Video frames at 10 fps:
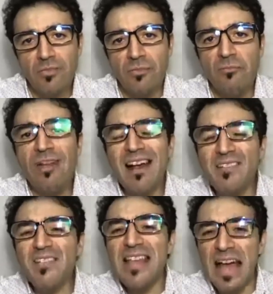
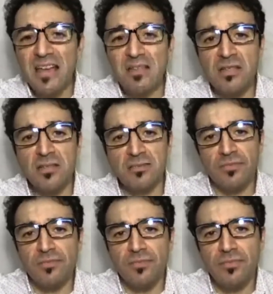Regarding diet,
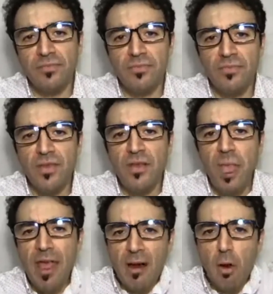
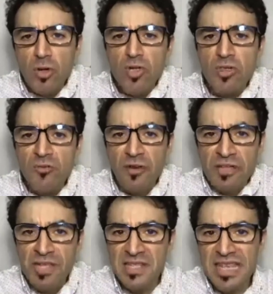there are also
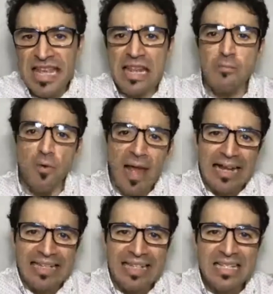differences in
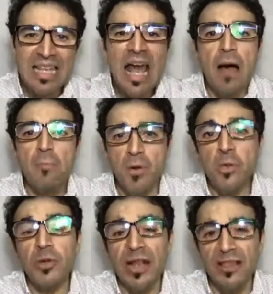hemodialysis and
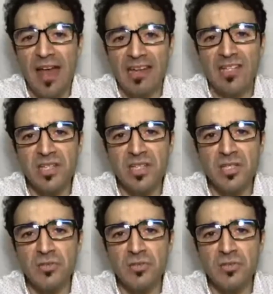peritoneal dialysis.